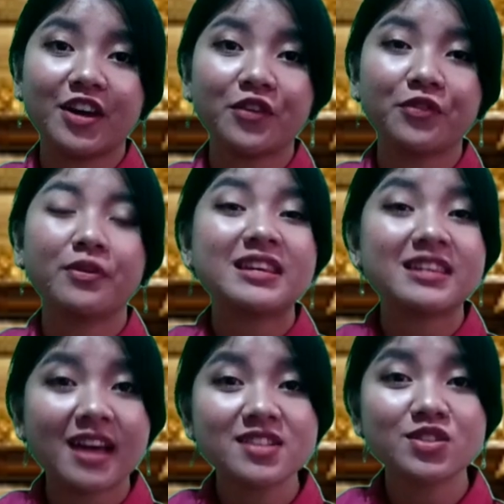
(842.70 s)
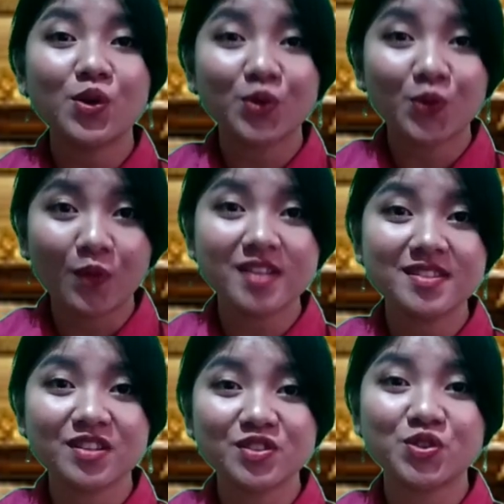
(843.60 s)
give yes or no
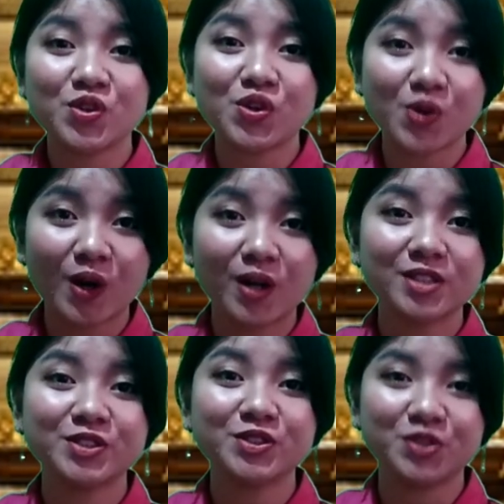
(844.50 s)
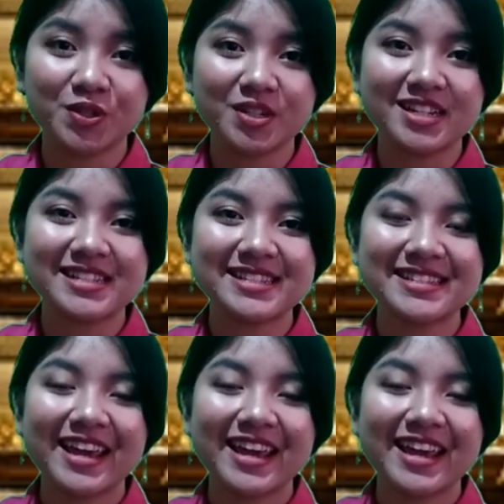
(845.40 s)
question to your students.